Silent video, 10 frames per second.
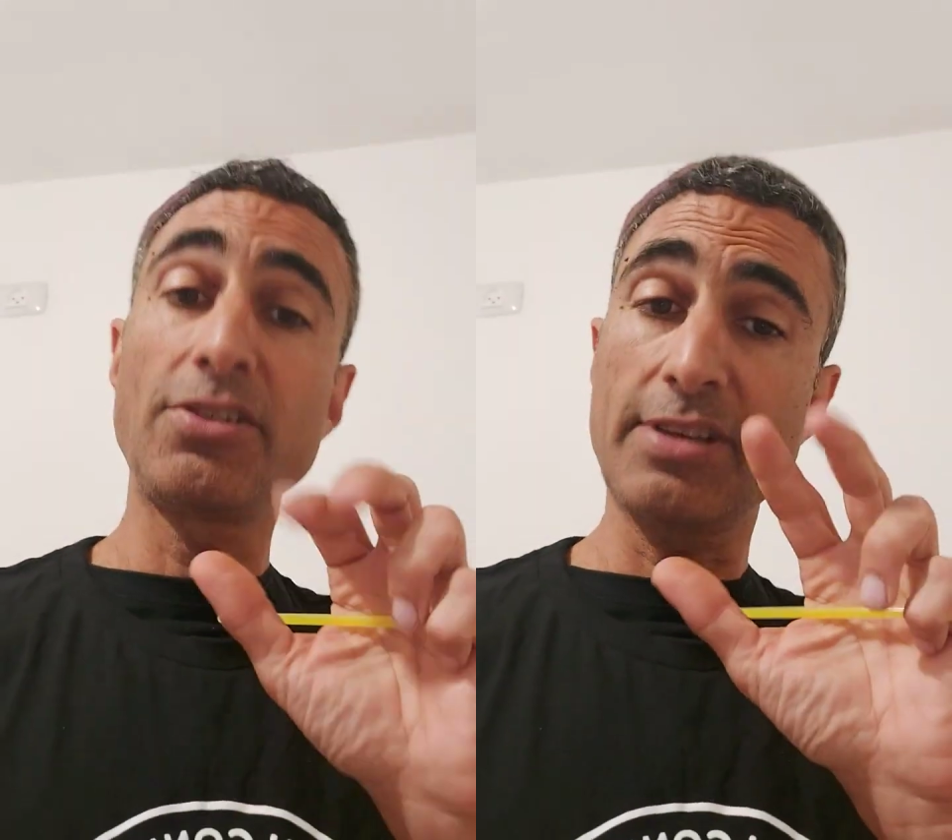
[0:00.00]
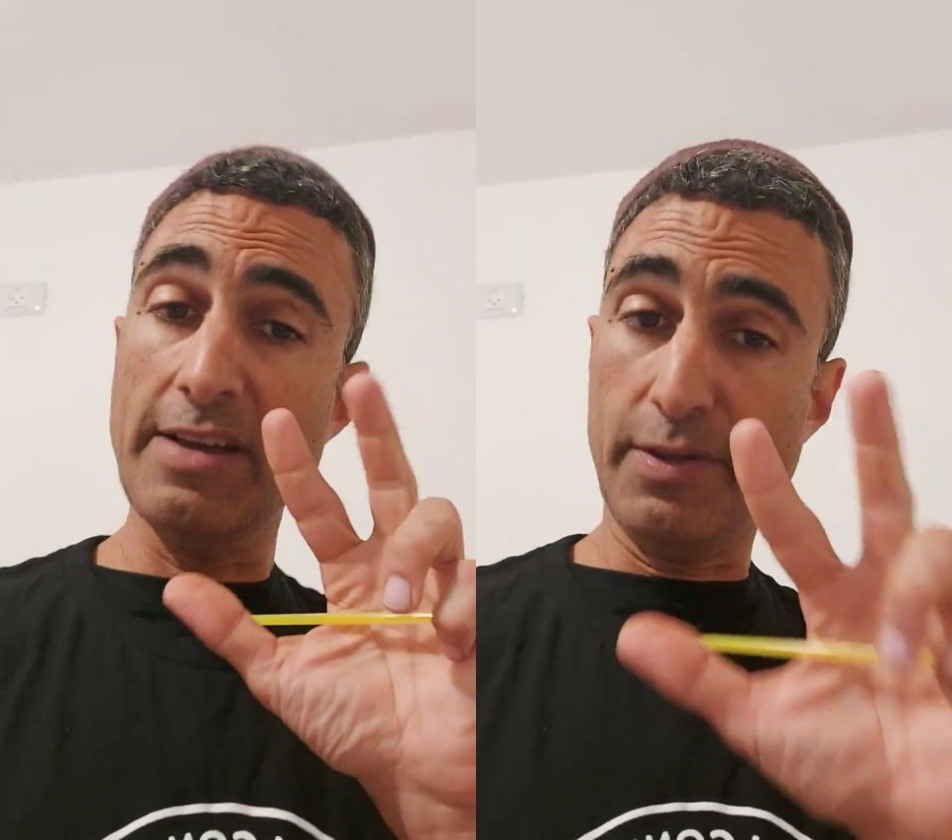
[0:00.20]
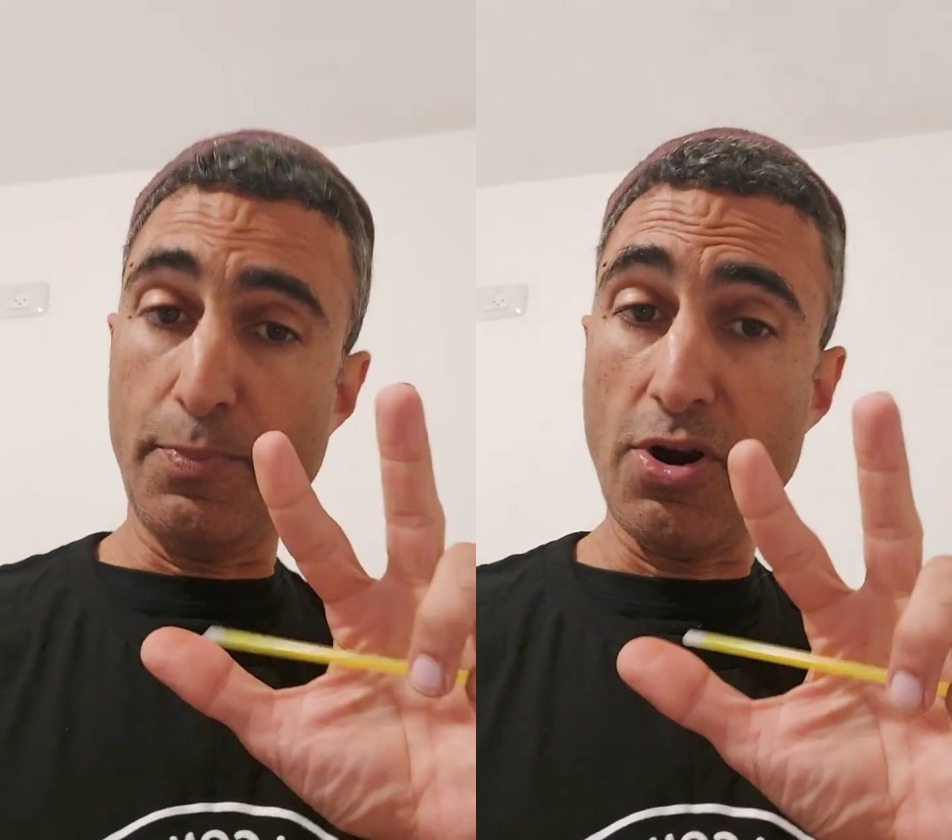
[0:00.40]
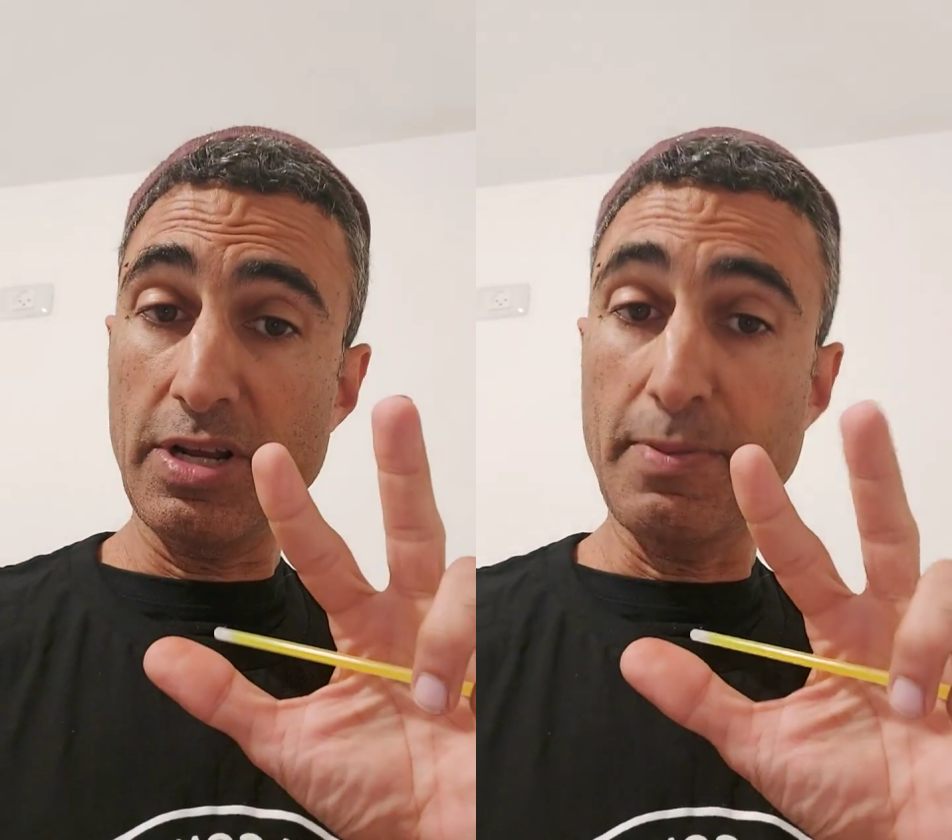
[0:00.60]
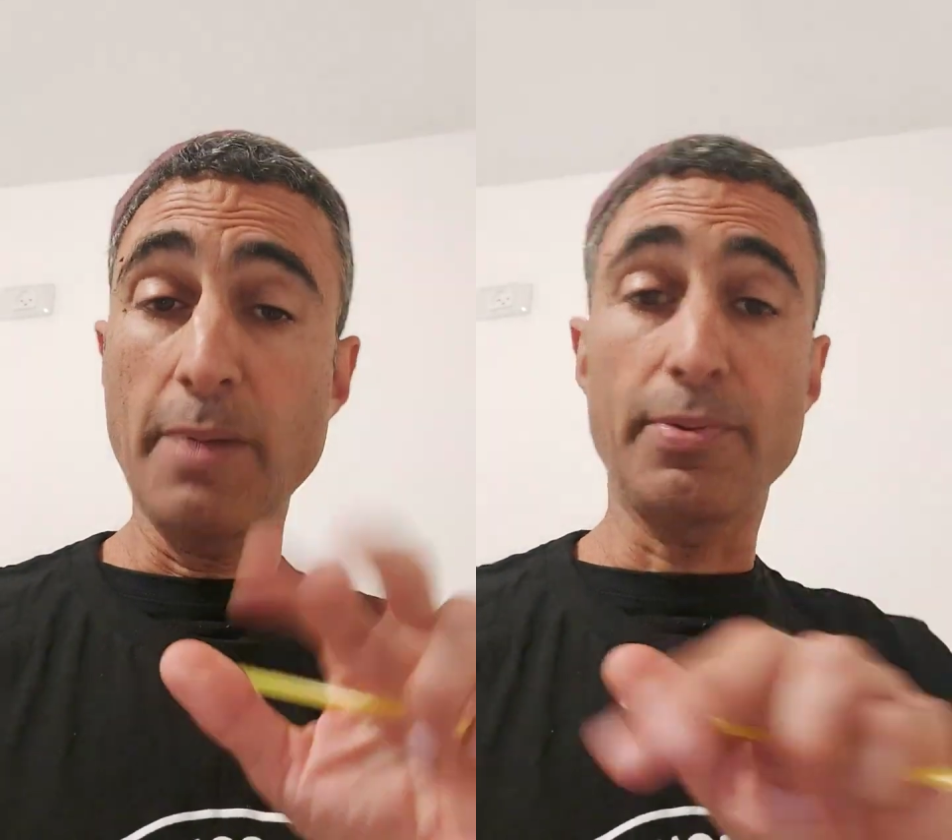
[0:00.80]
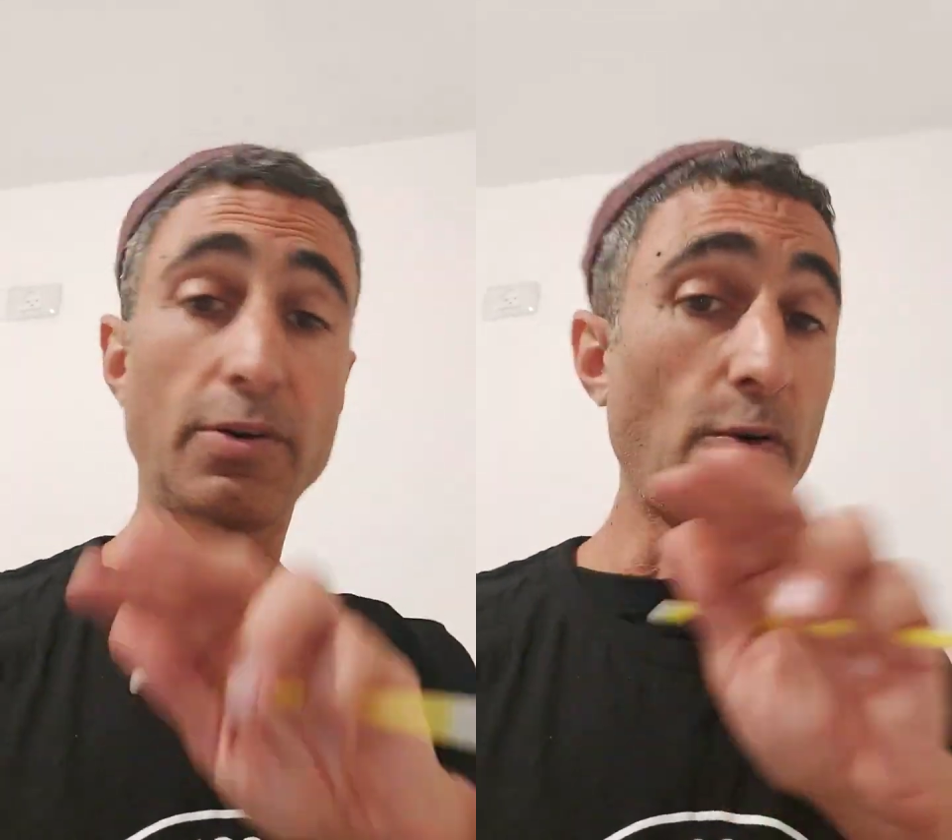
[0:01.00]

you'll have a party pumper